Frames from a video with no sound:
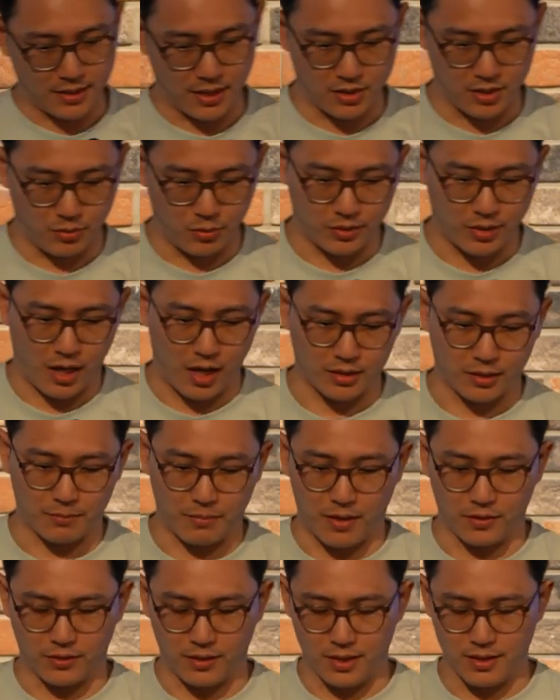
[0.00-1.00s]
essentially, we talked
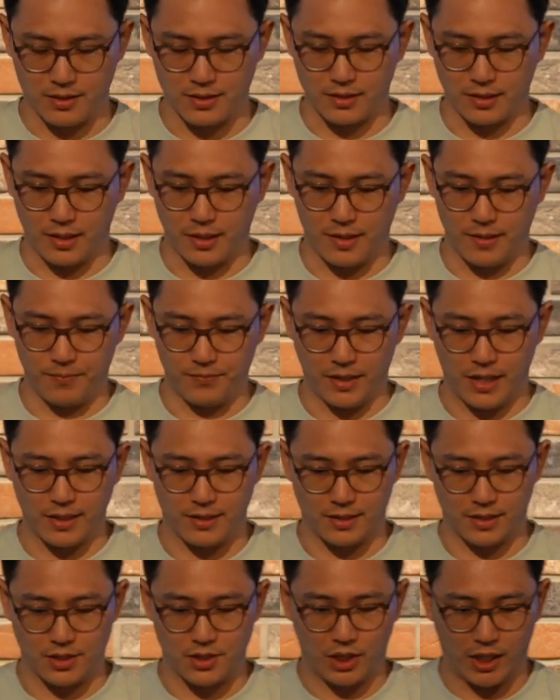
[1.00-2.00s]
about this.
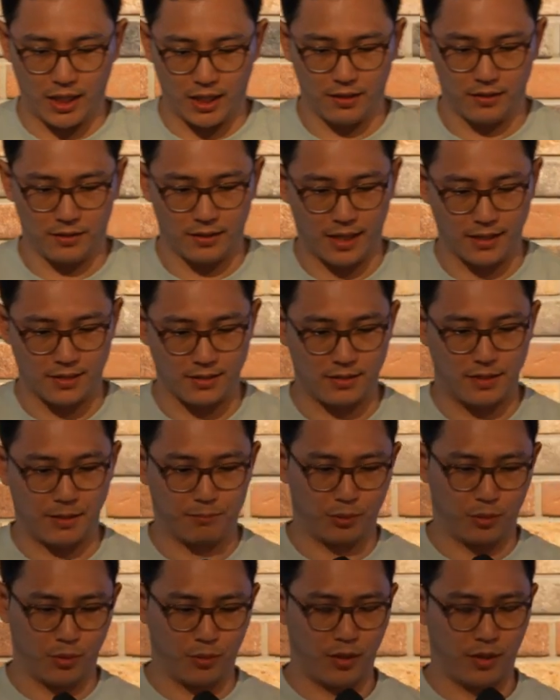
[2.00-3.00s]
It's a chain that's
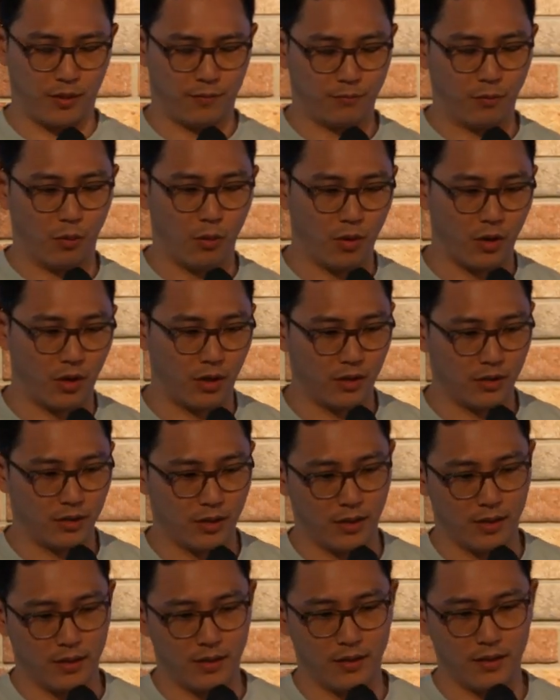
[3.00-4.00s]
deployed
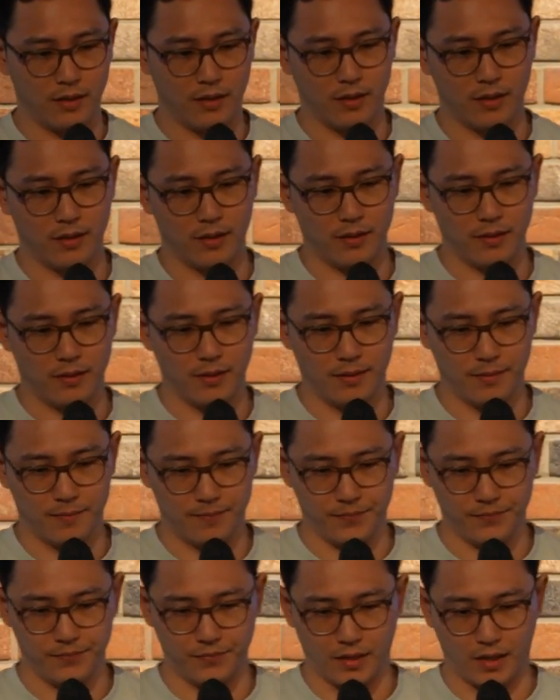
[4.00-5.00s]
for
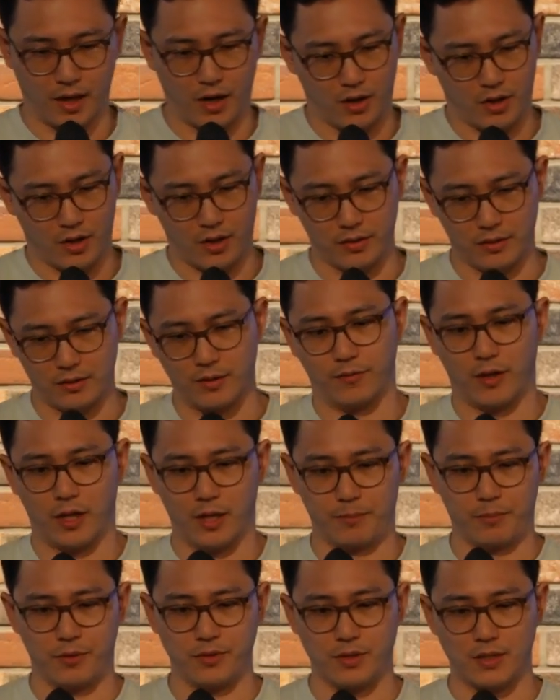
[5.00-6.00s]
our
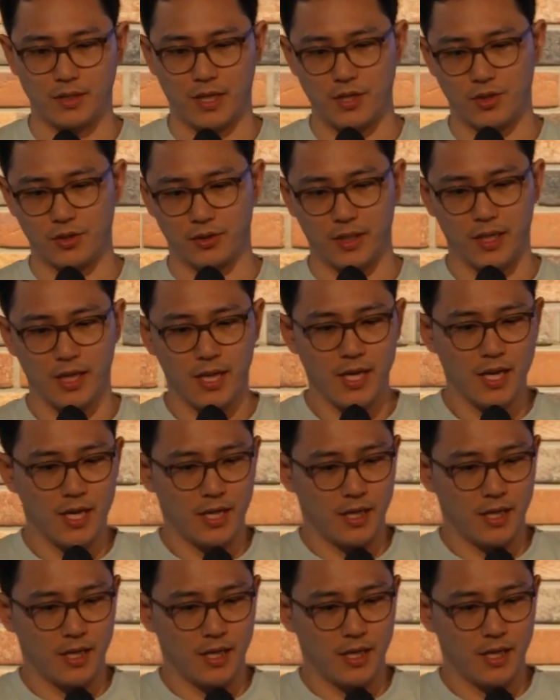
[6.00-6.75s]
developers, essentially.